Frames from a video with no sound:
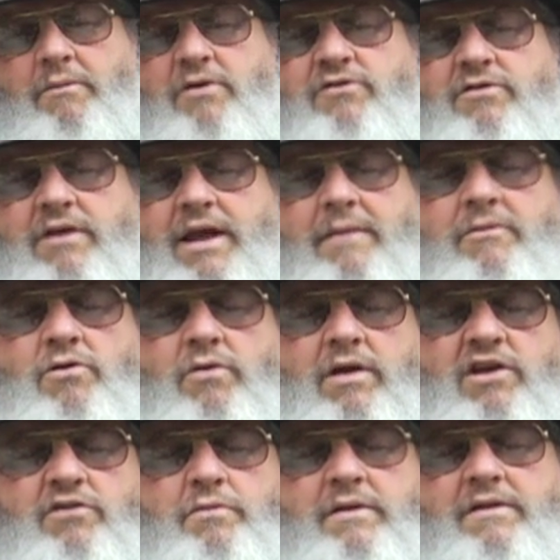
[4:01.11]
words, they're named
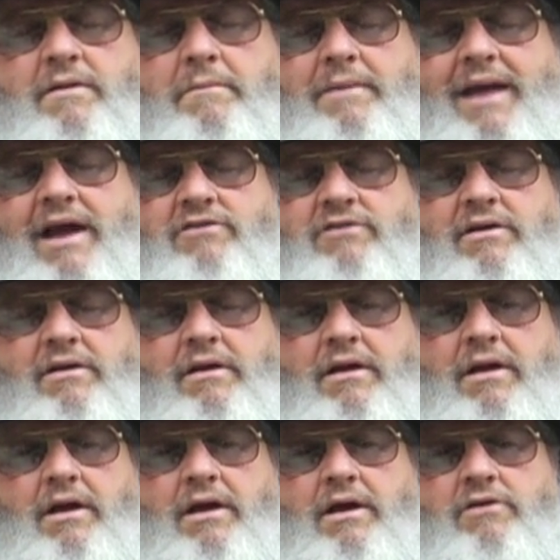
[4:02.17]
Cookies with Compassion.
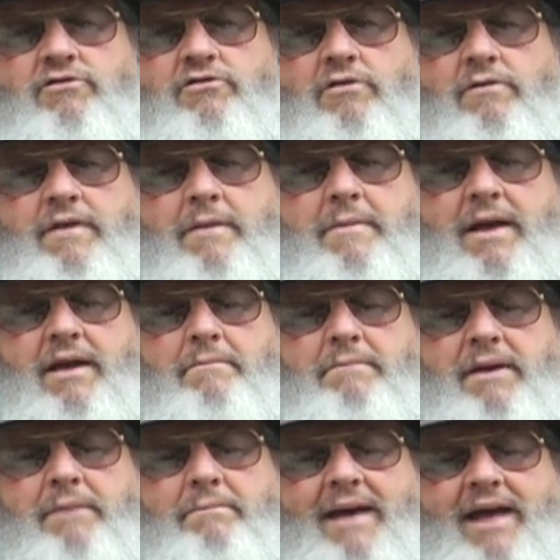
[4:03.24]
So they make up
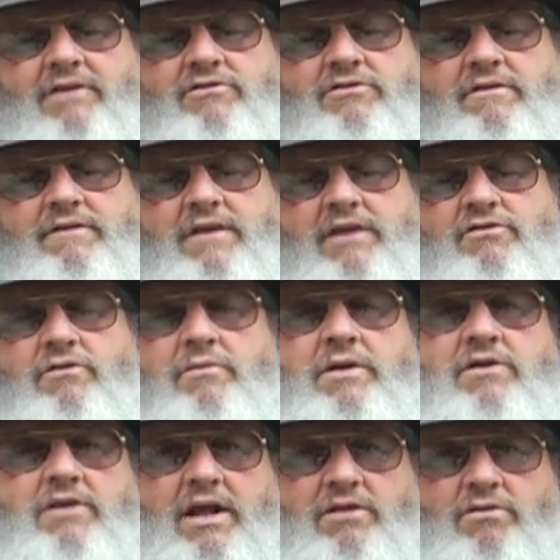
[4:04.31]
big batches of these, and we
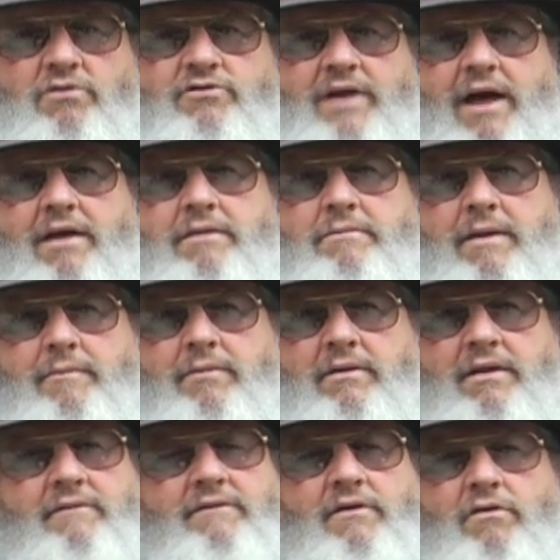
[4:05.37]
take those out. People
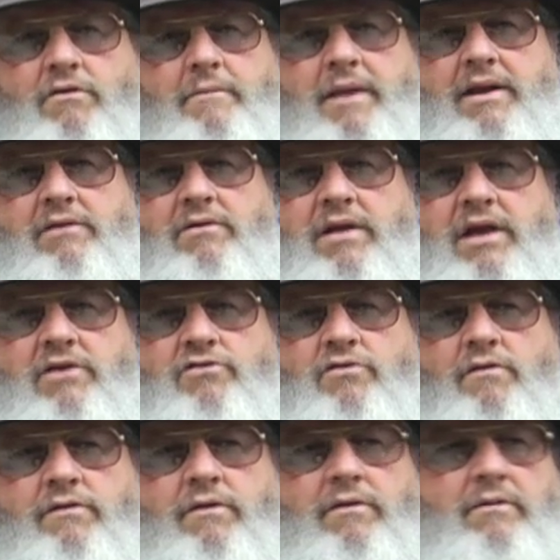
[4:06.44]
love the homemade cookies
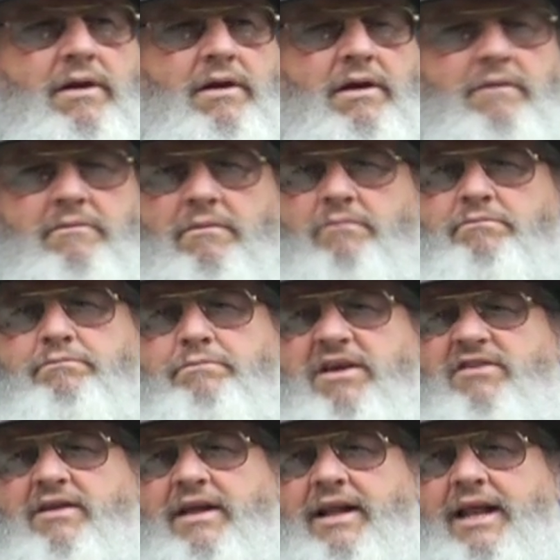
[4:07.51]
over
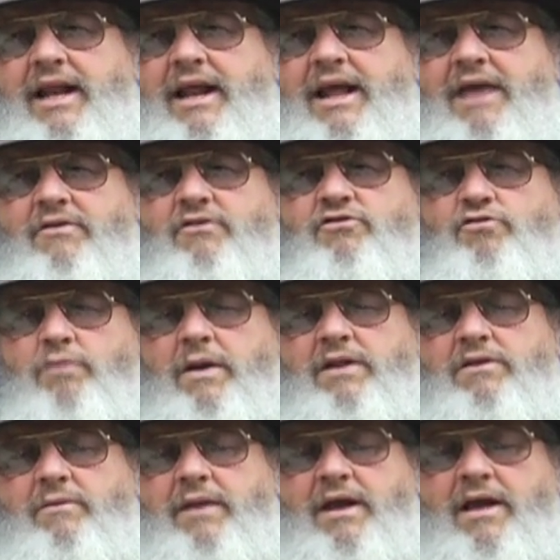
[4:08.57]
basically any other sweet
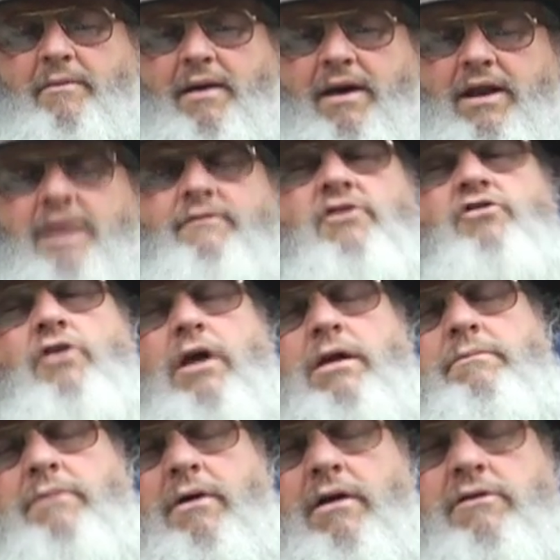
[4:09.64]
that we come out, even
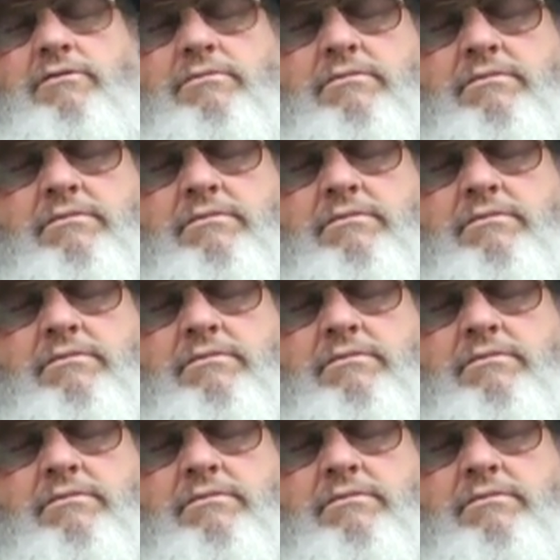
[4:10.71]
chocolate bars.